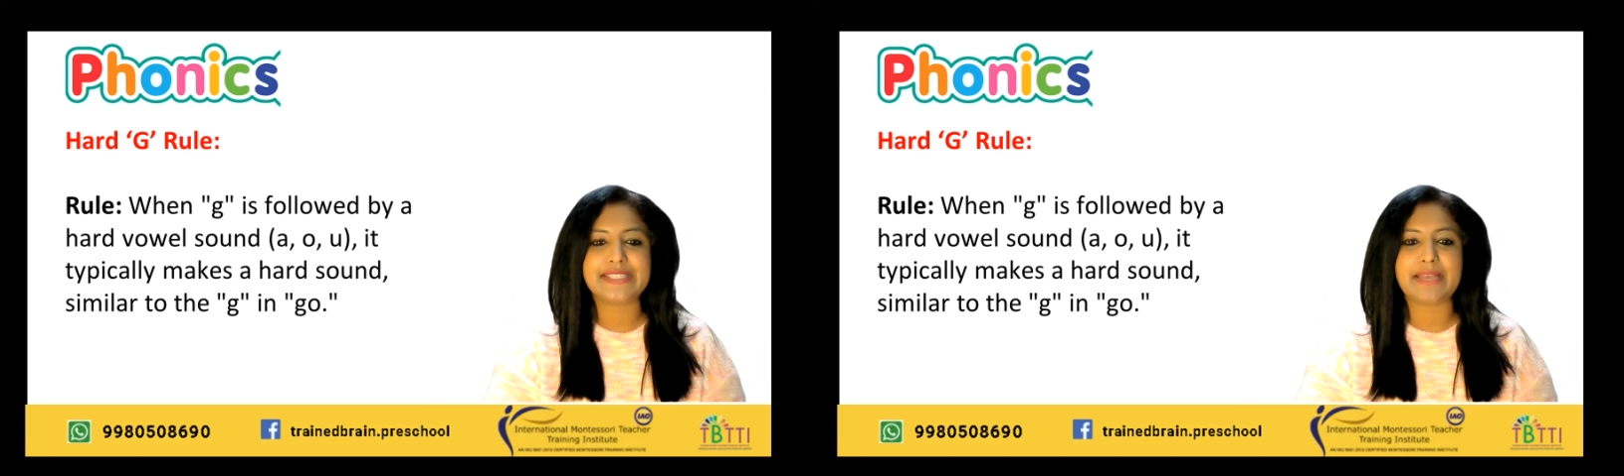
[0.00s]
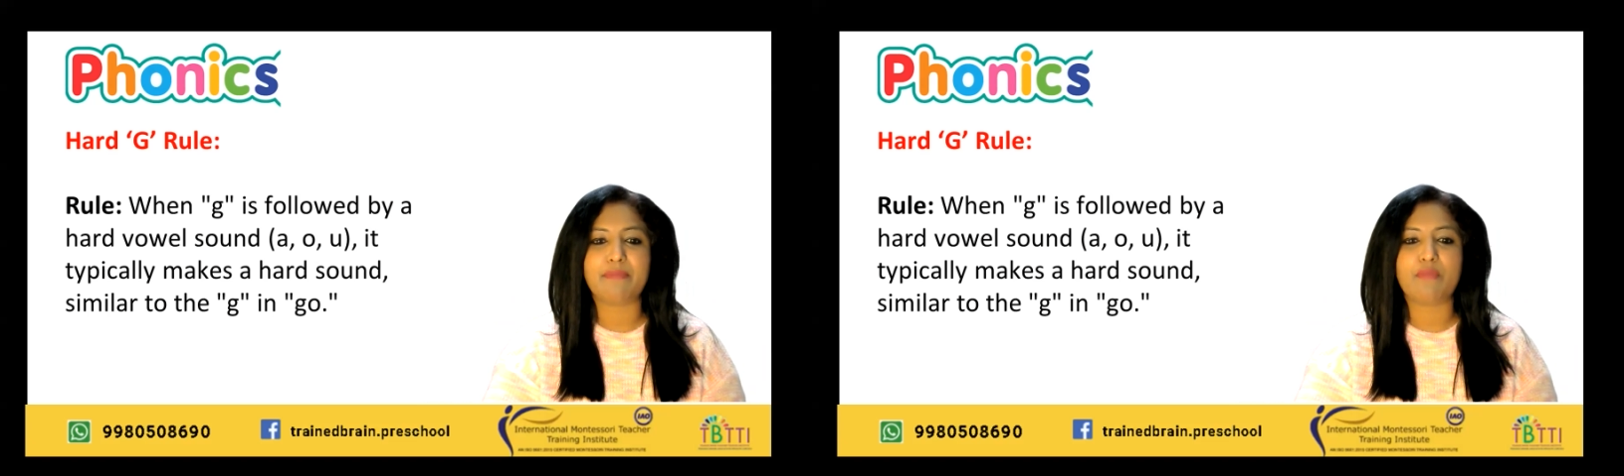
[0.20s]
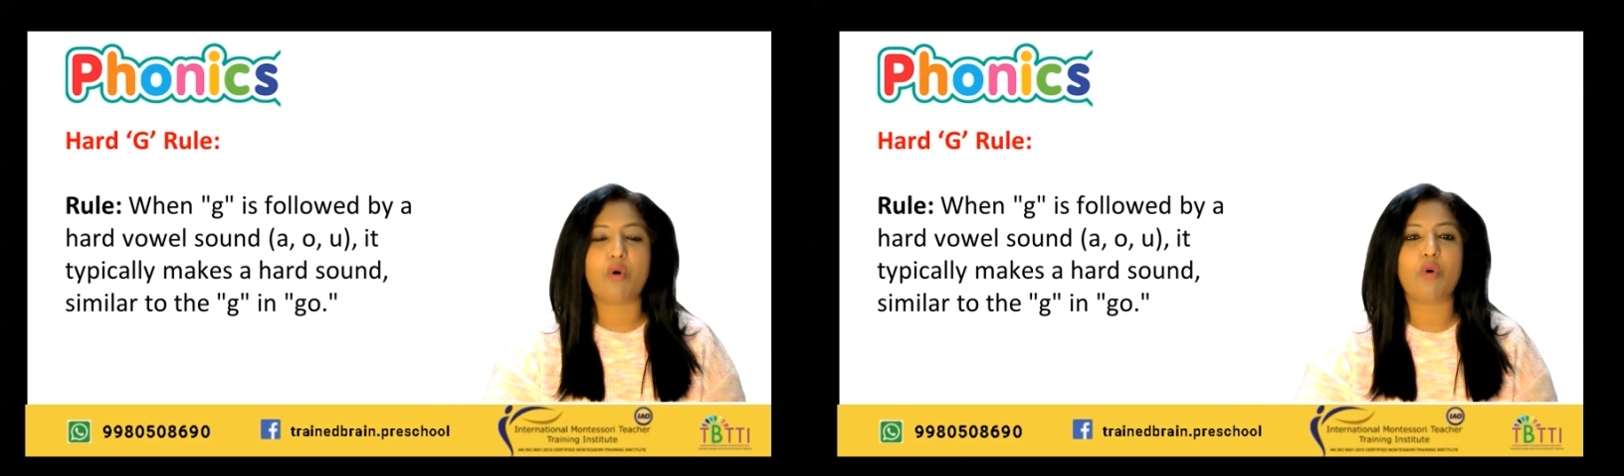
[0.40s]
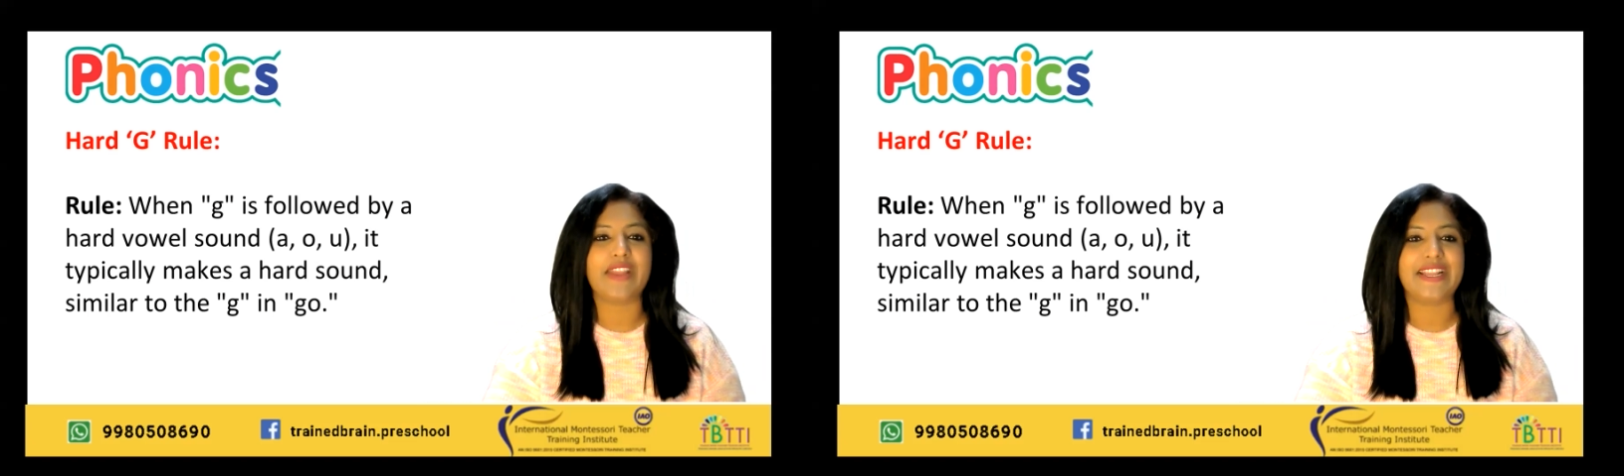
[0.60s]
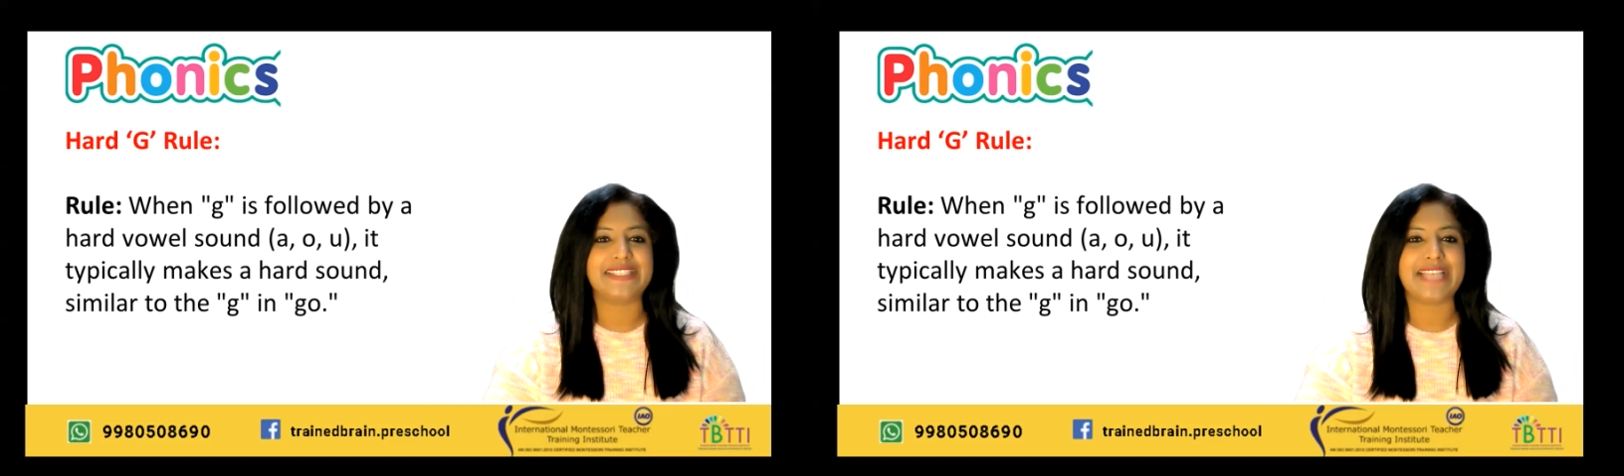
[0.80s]
some more
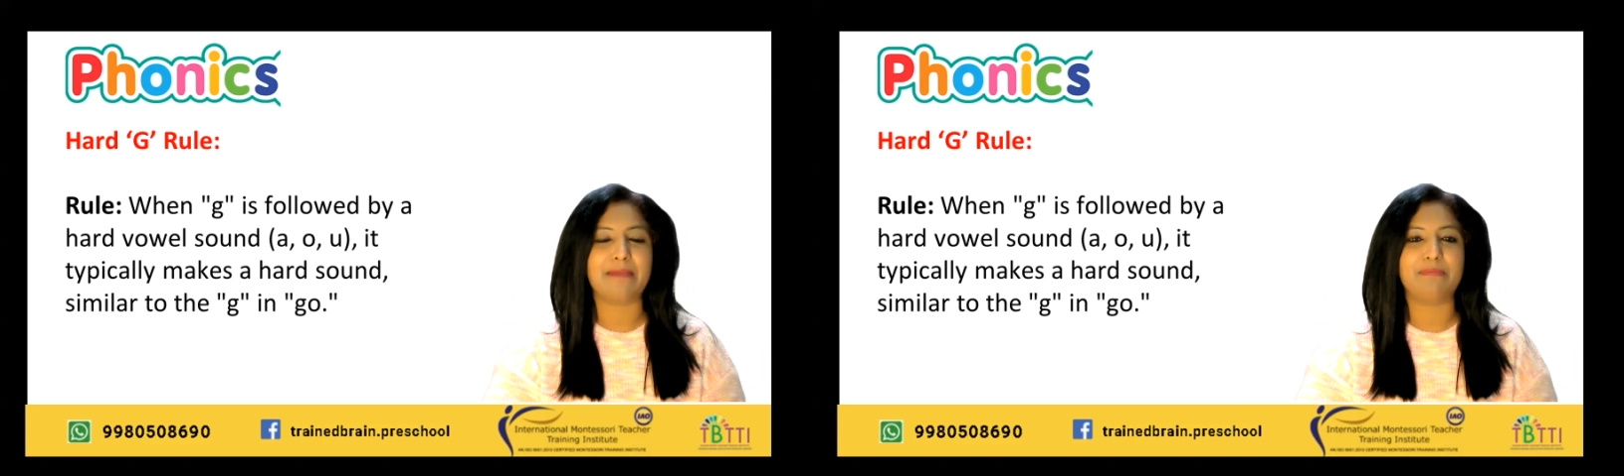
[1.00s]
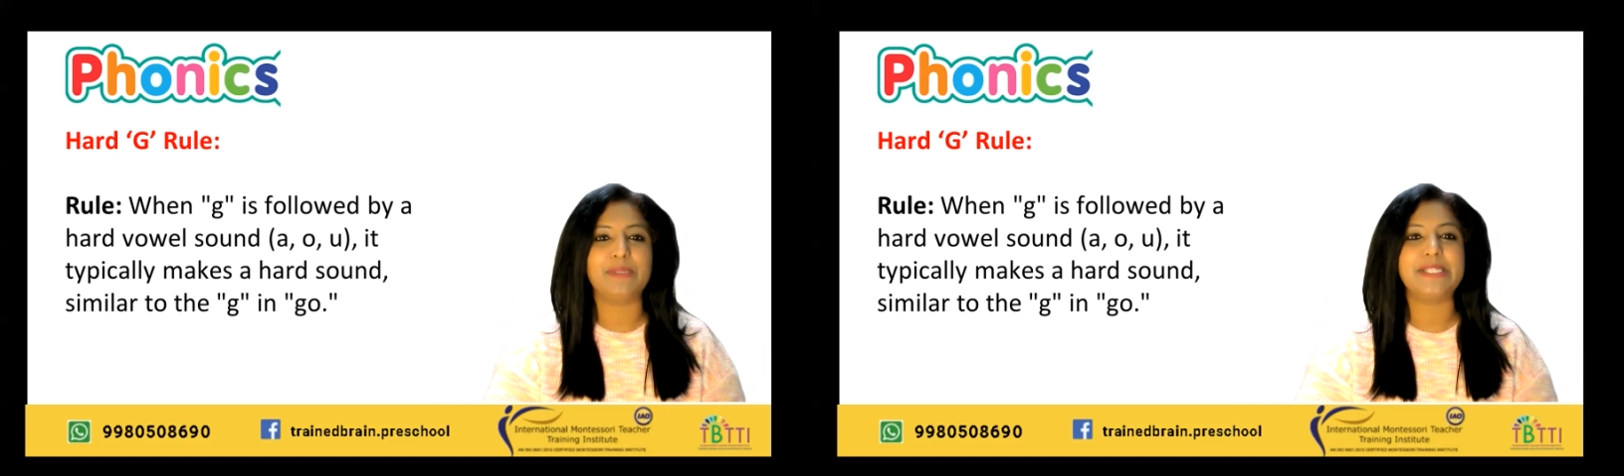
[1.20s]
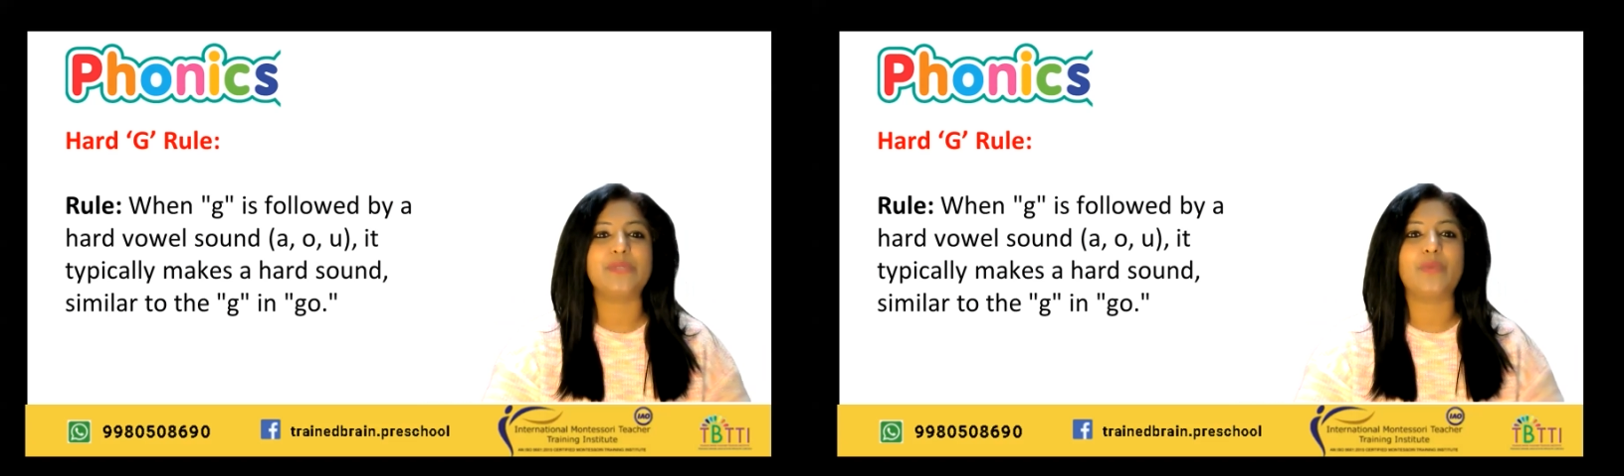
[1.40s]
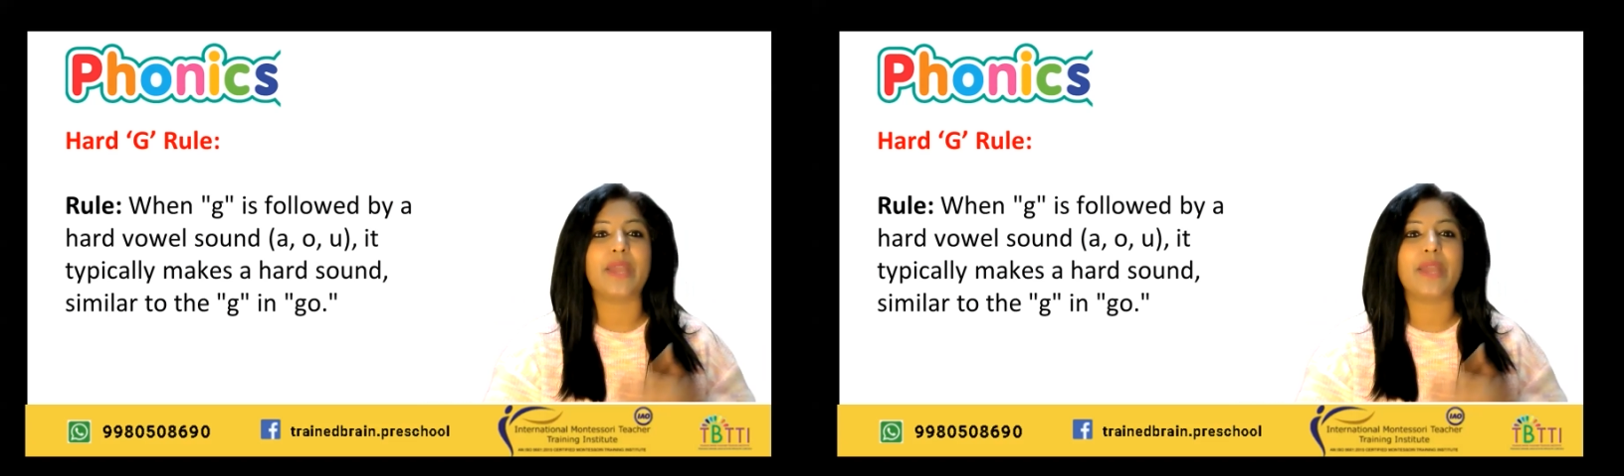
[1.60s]
examples